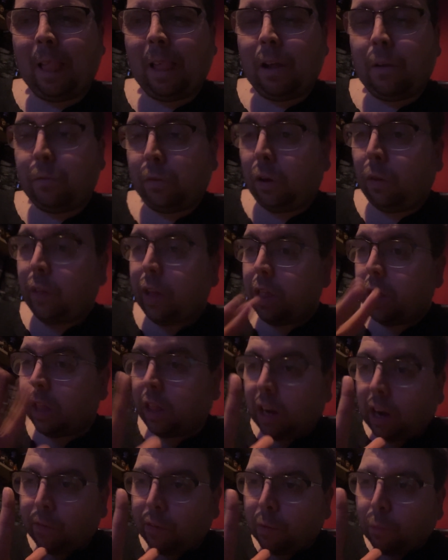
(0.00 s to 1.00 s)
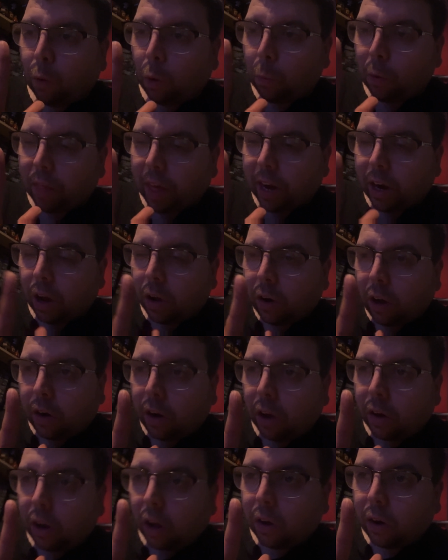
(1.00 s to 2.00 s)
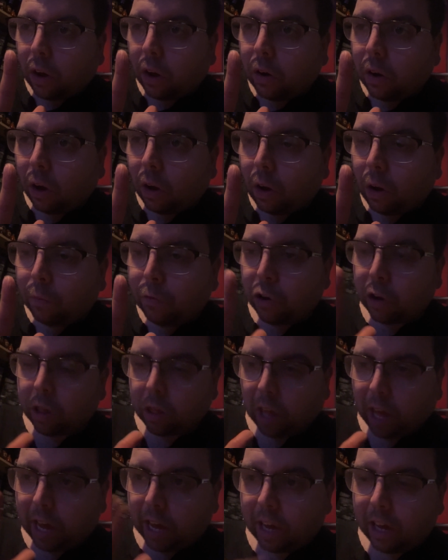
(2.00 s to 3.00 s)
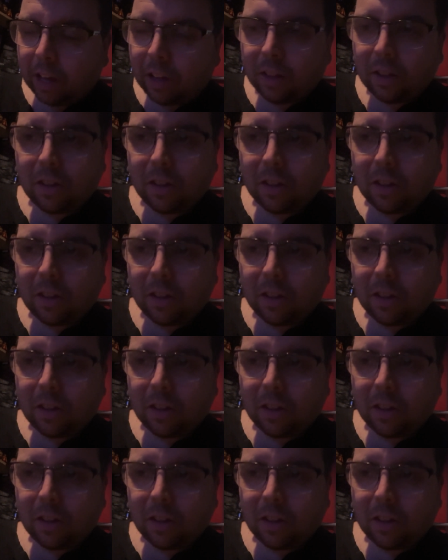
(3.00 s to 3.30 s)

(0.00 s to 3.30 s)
Not that there's anything wrong with it. No. I'm just saying.